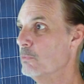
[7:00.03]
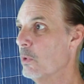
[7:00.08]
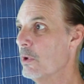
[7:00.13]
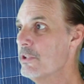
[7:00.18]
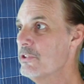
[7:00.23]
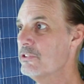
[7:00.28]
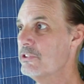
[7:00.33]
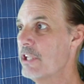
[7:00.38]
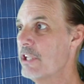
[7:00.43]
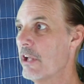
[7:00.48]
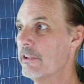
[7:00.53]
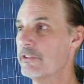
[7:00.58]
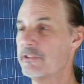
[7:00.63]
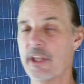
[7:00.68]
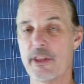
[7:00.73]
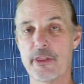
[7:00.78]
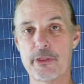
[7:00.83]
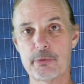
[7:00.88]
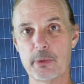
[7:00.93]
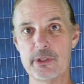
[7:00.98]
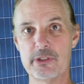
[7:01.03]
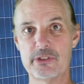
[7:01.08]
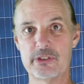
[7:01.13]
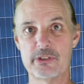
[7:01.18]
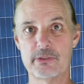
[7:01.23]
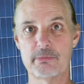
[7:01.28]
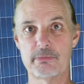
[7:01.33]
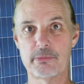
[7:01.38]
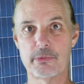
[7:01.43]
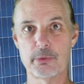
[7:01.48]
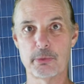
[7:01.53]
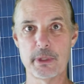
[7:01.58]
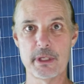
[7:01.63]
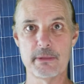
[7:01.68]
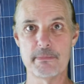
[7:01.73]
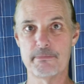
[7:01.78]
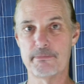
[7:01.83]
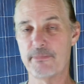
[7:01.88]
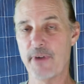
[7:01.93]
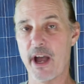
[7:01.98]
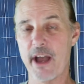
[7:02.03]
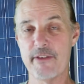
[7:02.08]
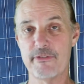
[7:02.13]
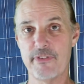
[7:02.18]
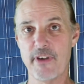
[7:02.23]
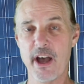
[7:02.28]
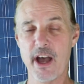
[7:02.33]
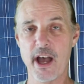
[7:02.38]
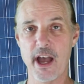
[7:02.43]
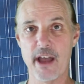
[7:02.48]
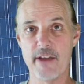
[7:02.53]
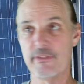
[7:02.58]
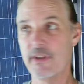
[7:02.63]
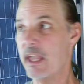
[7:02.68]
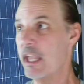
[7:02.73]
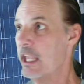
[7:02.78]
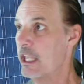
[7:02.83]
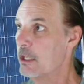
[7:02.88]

one cell it's at three point five five.